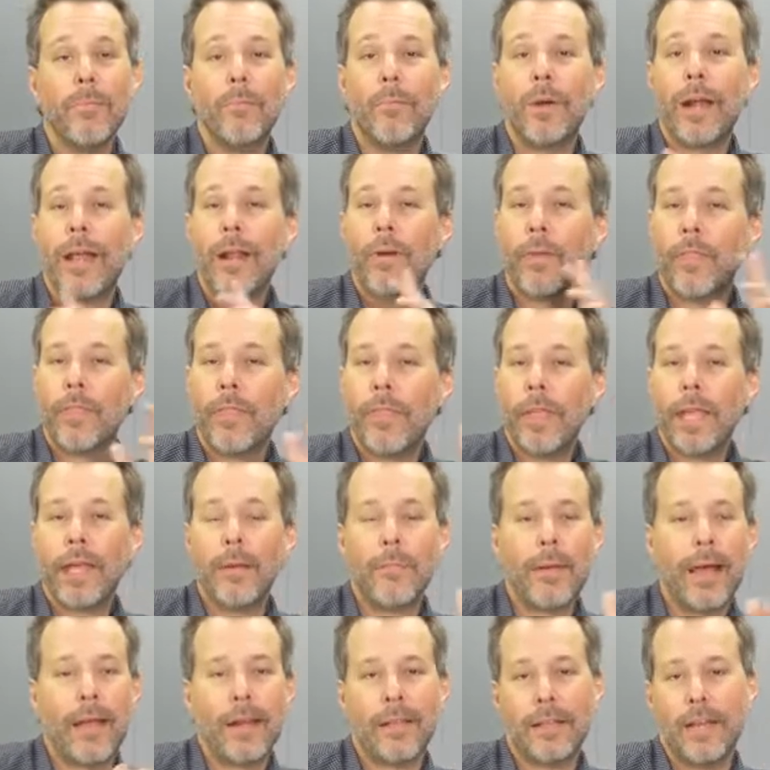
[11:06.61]
But I don't think
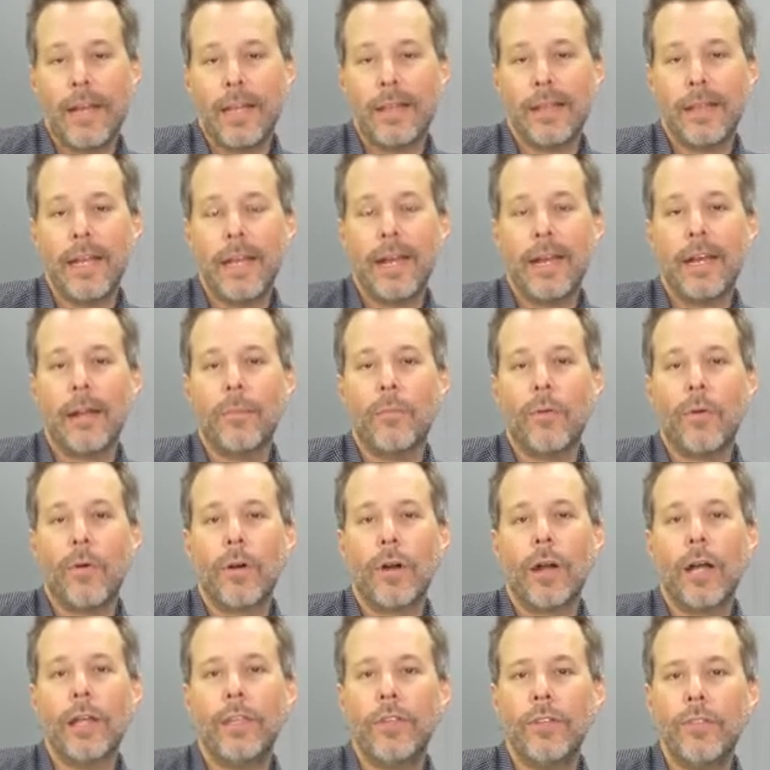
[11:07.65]
about it like that
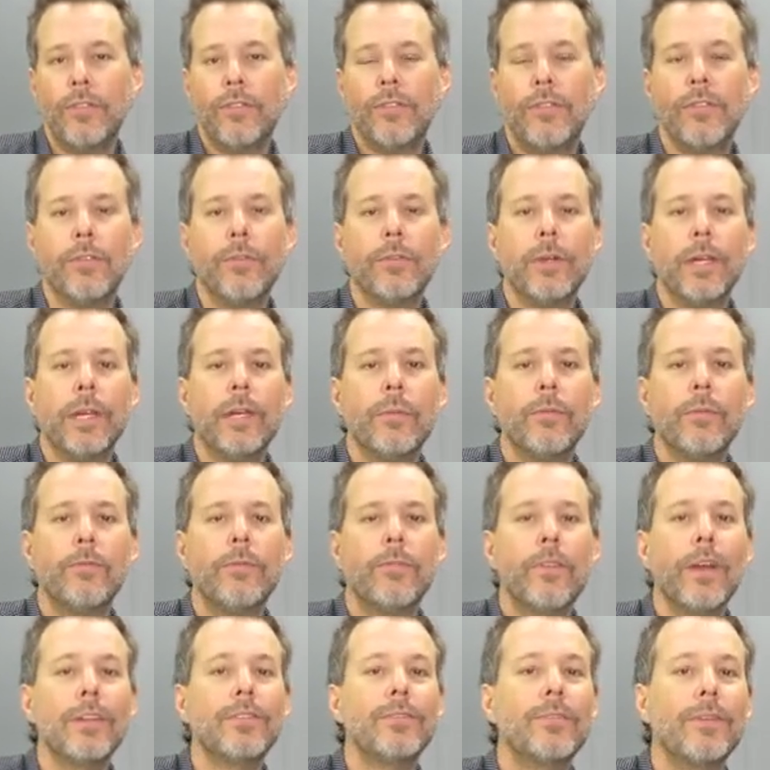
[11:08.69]
anymore. I used to, and it would
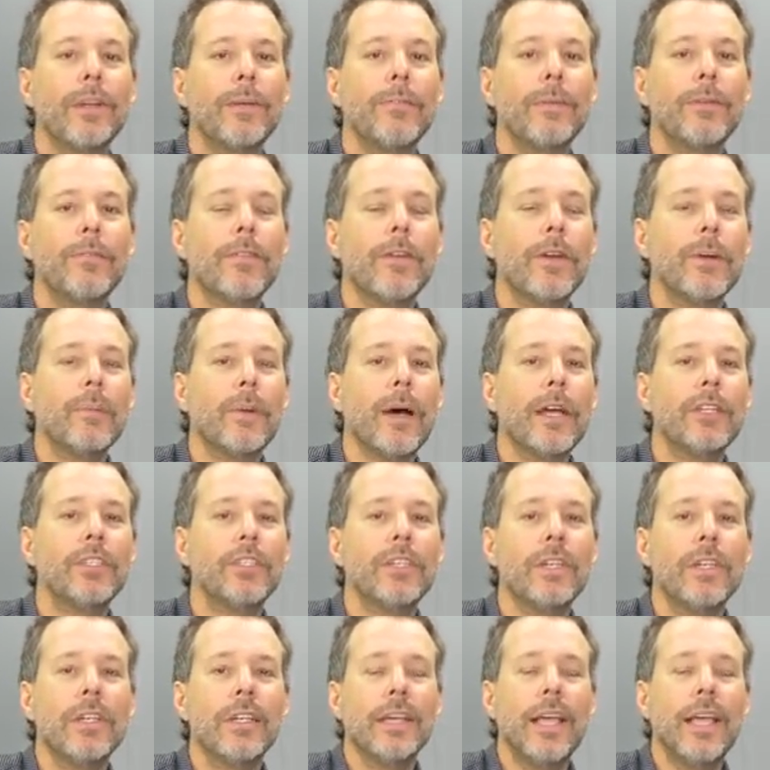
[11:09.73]
frustrate me very much.